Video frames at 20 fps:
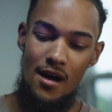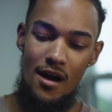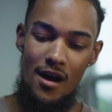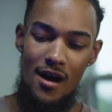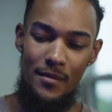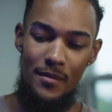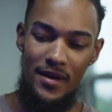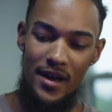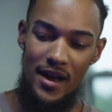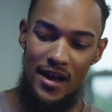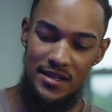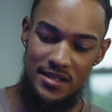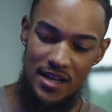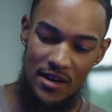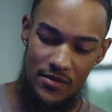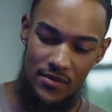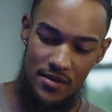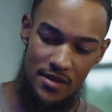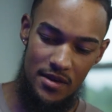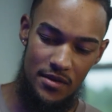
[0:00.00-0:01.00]
It has
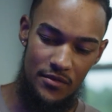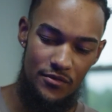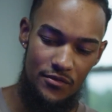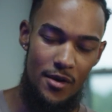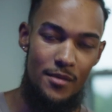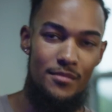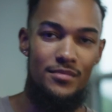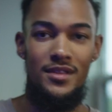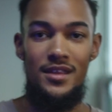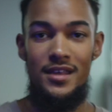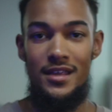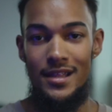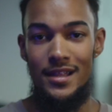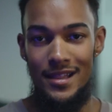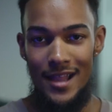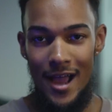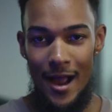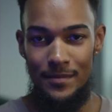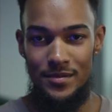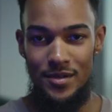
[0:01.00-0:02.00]
everything from the
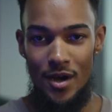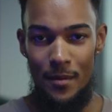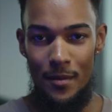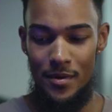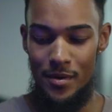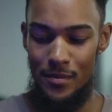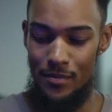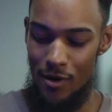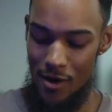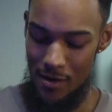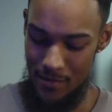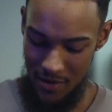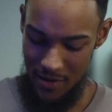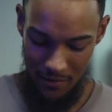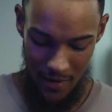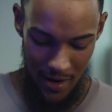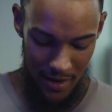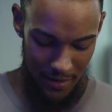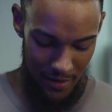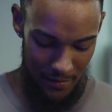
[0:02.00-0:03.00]
laptop compartment
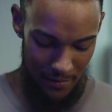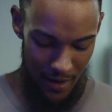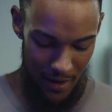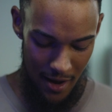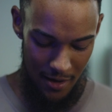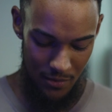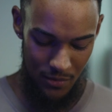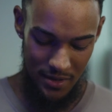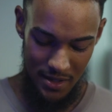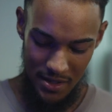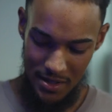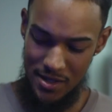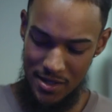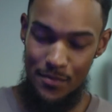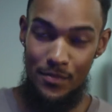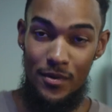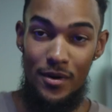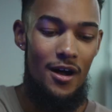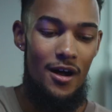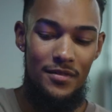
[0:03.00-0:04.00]
right on the bottom with the zipper.